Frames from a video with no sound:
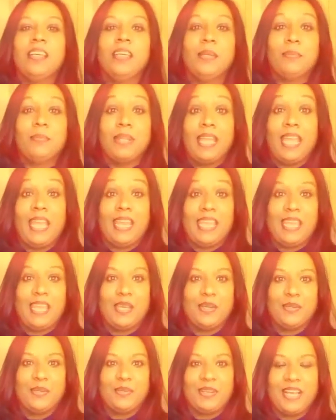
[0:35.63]
But
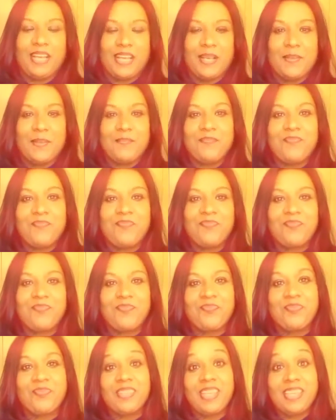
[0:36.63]
anywho,
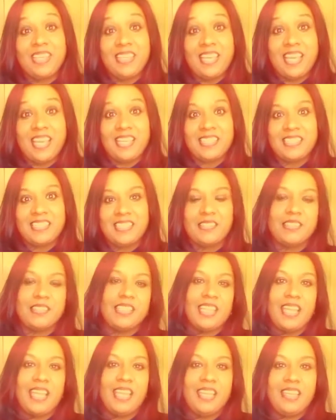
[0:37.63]
yes, so
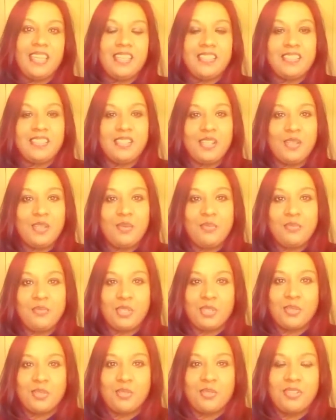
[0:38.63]
today is new
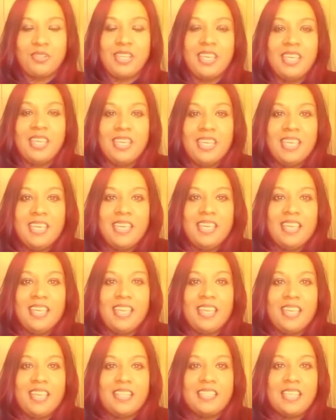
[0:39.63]
moon
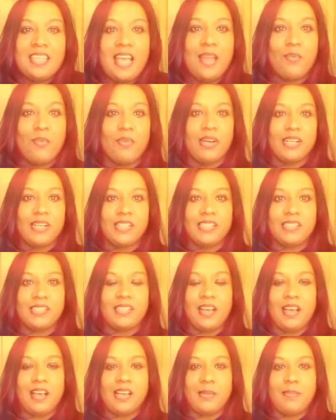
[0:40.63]
and I wanted to
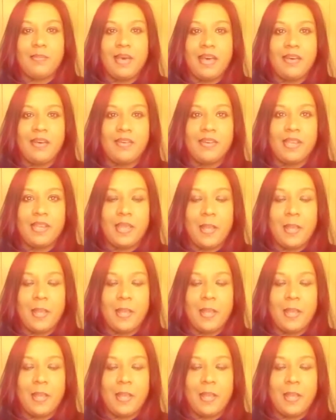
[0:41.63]
talk about